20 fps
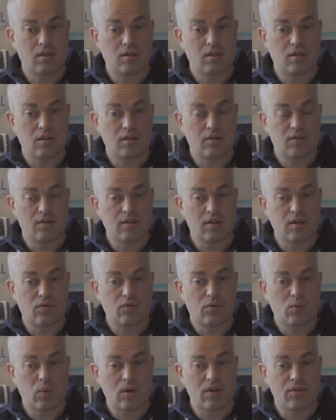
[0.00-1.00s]
is now
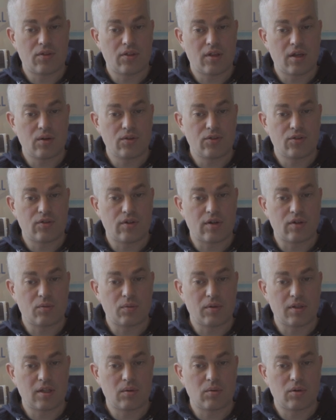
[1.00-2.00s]
for 1000 rounds,
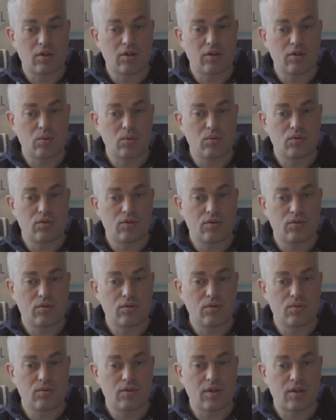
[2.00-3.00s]
but now we're gonna do
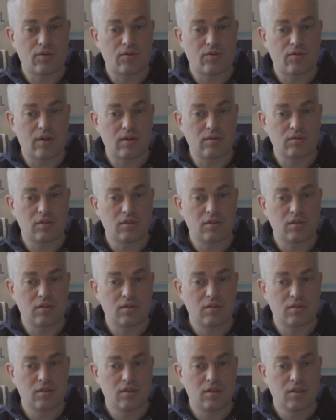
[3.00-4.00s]
2000 rounds.
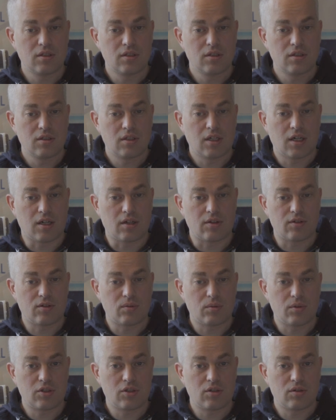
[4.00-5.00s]
So
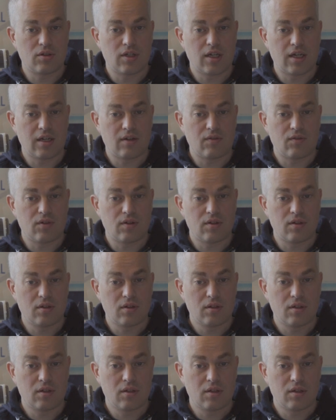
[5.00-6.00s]
we should have
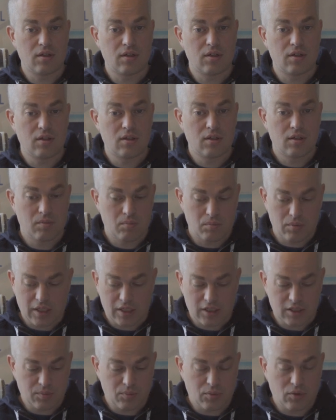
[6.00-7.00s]

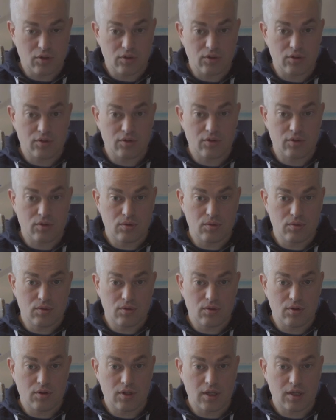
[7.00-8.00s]
max point
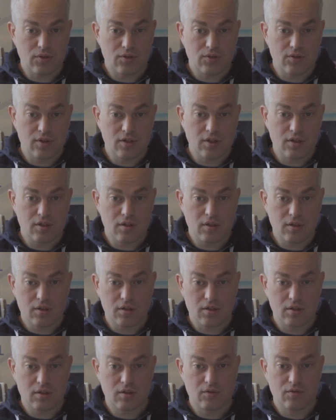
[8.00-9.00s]
2000
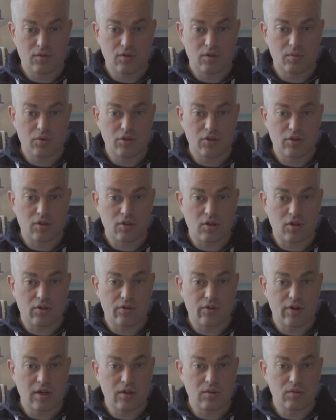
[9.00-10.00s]
for the Monte Carlo
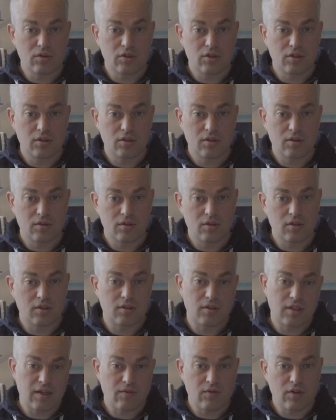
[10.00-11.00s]
round
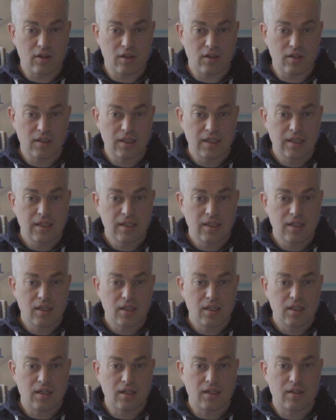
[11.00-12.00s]
level,
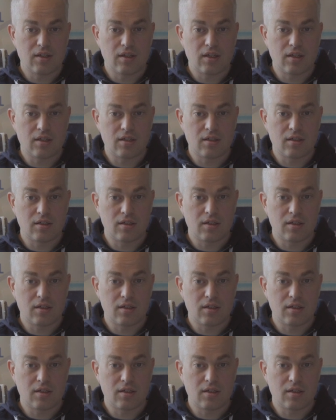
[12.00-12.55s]
and then